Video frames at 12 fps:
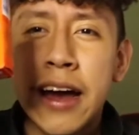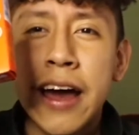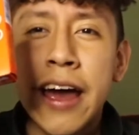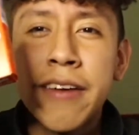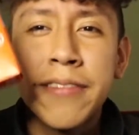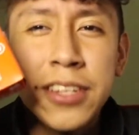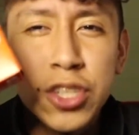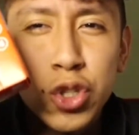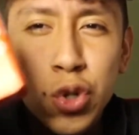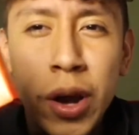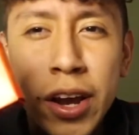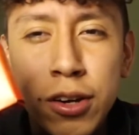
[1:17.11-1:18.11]
I have these
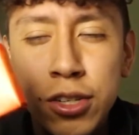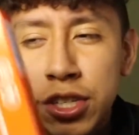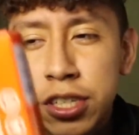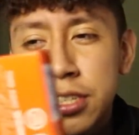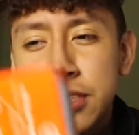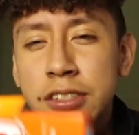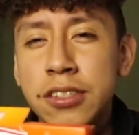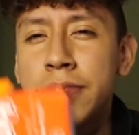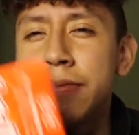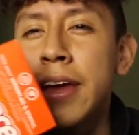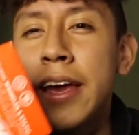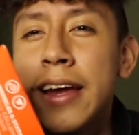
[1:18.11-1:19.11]
dryer
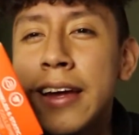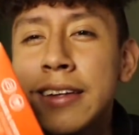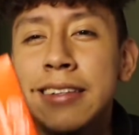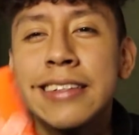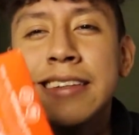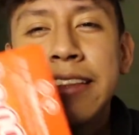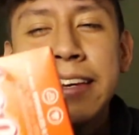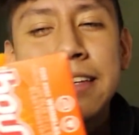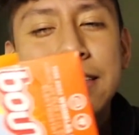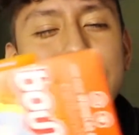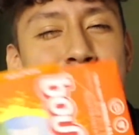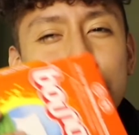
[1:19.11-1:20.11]
sheets, and
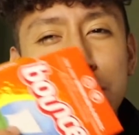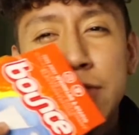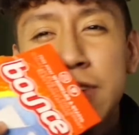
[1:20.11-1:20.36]
these